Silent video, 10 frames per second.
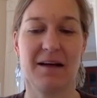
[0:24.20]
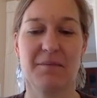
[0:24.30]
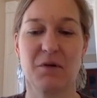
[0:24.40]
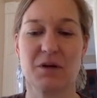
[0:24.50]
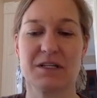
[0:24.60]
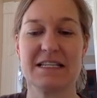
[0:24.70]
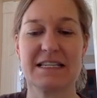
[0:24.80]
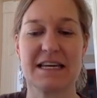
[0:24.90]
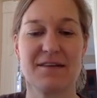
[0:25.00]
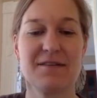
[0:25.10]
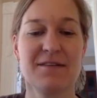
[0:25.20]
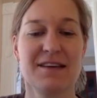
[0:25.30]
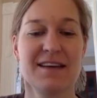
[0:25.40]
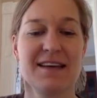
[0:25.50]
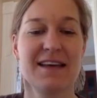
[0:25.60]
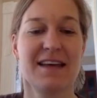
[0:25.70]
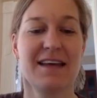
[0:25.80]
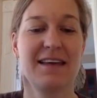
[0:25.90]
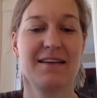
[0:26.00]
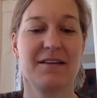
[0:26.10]
more detail
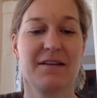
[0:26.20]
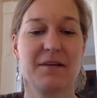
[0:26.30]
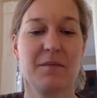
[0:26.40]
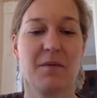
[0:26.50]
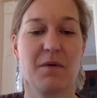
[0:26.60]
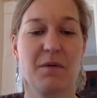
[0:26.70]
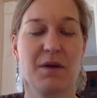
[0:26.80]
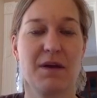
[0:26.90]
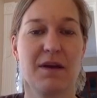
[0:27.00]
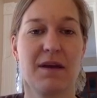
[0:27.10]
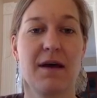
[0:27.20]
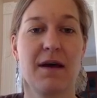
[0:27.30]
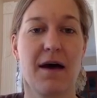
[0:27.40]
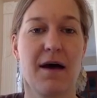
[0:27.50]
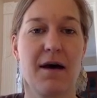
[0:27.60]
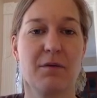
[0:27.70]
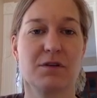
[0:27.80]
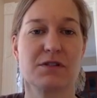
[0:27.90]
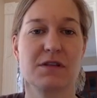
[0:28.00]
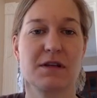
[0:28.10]
here in a moment.
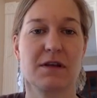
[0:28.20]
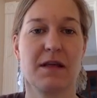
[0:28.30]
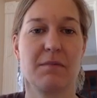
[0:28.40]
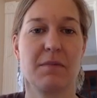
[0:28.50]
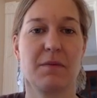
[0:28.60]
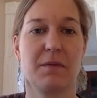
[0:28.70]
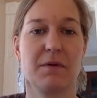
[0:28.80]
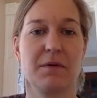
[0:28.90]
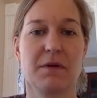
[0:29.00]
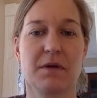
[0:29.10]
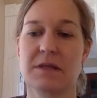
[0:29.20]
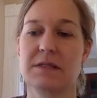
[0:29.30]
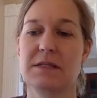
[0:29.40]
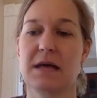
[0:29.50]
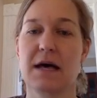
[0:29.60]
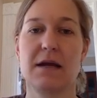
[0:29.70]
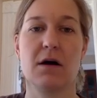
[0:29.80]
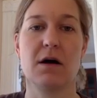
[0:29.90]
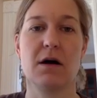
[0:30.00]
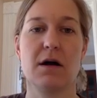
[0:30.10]
We're going to let people sign
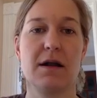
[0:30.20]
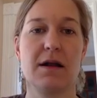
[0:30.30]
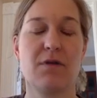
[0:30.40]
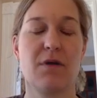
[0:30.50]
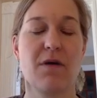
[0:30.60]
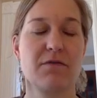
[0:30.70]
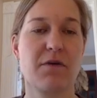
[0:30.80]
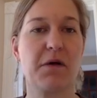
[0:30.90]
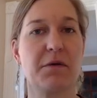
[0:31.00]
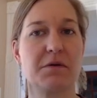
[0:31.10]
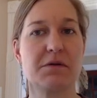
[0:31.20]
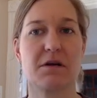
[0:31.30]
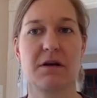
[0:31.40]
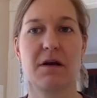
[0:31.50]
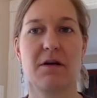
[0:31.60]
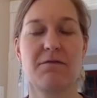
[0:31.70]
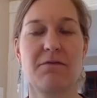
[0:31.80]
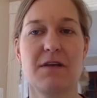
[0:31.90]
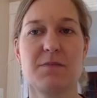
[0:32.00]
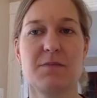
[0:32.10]
on. If you haven't followed us already on
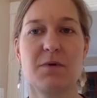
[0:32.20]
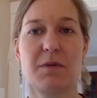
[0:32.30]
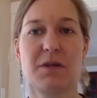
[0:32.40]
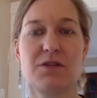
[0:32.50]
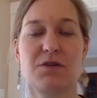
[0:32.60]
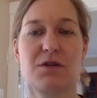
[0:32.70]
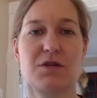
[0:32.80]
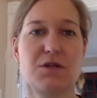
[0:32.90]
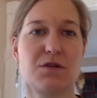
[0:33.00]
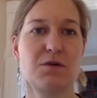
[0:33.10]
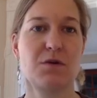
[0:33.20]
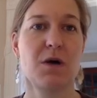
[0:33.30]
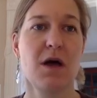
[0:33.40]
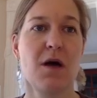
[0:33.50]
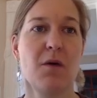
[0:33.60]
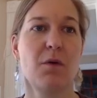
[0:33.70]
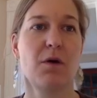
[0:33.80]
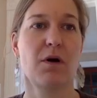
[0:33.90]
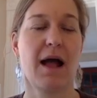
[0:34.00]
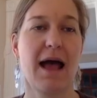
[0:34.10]
Facebook, make sure you do.
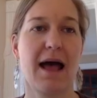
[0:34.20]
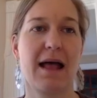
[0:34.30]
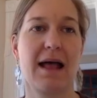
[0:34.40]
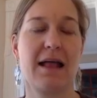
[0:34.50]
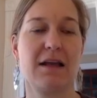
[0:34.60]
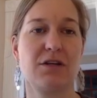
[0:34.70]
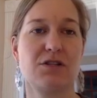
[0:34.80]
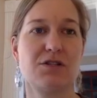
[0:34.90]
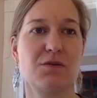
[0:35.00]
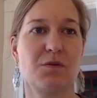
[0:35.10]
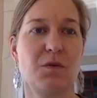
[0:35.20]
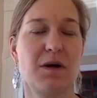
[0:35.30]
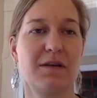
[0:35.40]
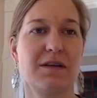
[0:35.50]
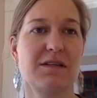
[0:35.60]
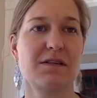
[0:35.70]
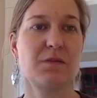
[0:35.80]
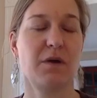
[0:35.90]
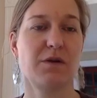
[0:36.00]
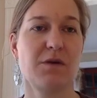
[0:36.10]
We're at NH Student Wellness.
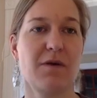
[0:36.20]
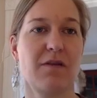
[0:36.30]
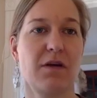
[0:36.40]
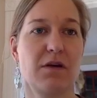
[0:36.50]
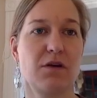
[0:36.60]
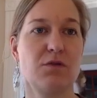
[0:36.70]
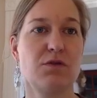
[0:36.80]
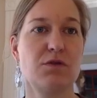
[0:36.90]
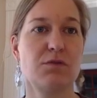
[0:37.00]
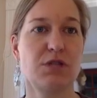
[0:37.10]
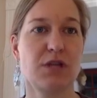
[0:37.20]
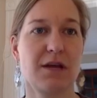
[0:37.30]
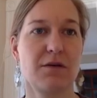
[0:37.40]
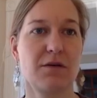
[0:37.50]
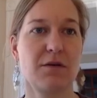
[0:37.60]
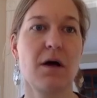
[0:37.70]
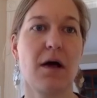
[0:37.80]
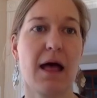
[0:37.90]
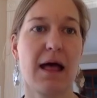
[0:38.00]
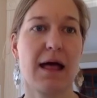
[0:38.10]
We also have a YouTube channel,
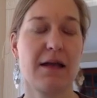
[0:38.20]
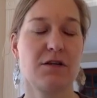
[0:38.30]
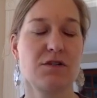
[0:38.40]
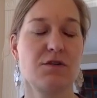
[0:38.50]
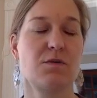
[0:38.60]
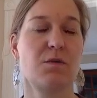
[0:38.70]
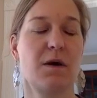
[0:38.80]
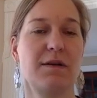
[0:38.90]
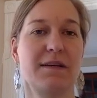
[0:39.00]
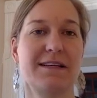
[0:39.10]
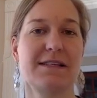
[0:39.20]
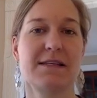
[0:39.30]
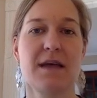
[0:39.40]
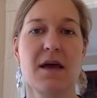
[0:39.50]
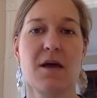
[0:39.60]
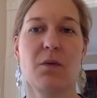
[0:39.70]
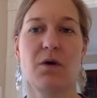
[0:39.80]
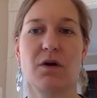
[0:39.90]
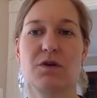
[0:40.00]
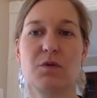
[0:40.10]
NH Student Wellness. We're
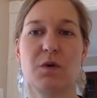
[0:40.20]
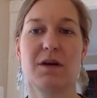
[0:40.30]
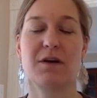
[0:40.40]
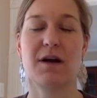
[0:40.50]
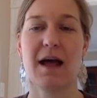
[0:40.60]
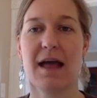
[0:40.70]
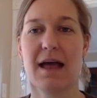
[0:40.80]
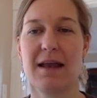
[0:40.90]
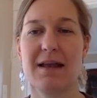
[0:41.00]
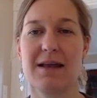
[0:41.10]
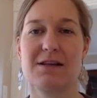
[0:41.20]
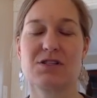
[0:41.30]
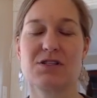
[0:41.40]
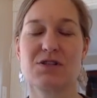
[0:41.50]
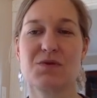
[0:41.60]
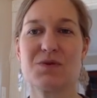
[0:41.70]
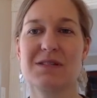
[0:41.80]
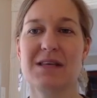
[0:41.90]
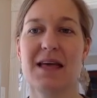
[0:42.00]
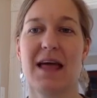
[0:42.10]
on Twitter at NH Schools.
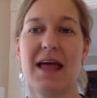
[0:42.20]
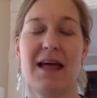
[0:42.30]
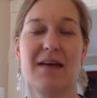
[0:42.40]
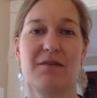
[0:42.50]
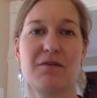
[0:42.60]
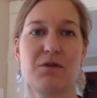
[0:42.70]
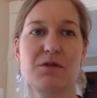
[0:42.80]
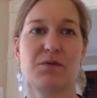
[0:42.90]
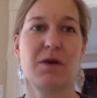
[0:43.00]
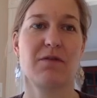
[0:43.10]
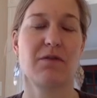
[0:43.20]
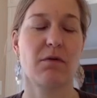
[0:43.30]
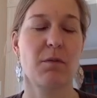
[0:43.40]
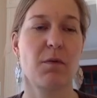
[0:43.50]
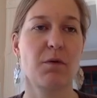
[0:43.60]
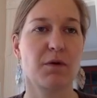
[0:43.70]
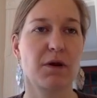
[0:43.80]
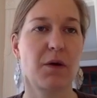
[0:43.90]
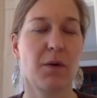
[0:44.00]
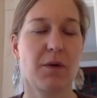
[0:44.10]
And of course, we have our remote
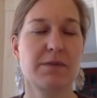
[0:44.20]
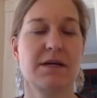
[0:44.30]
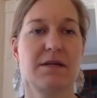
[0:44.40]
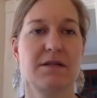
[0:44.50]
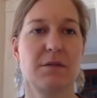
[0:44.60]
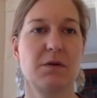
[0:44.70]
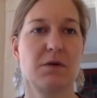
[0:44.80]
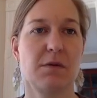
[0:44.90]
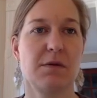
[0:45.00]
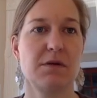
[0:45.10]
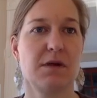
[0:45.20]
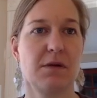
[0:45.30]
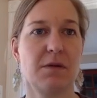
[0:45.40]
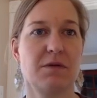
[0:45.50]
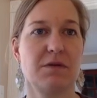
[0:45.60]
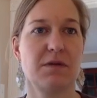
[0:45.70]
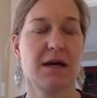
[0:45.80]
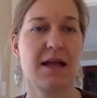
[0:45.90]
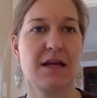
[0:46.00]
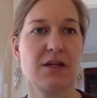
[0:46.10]
learning website,
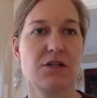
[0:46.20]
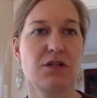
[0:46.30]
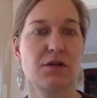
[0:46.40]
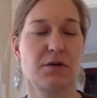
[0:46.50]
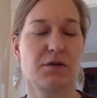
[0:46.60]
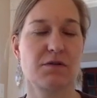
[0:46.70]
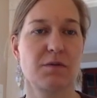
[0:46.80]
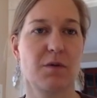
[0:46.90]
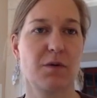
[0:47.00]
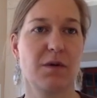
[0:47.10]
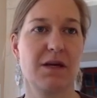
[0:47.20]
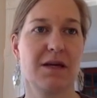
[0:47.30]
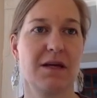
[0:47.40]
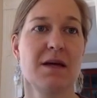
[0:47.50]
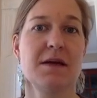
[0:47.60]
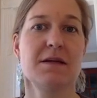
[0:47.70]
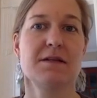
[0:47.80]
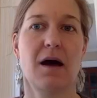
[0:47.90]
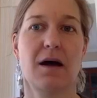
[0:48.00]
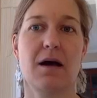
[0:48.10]

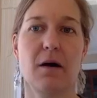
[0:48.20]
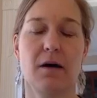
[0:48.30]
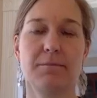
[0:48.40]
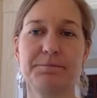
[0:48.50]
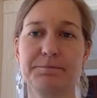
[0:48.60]
www.nhlearnsremotely.com.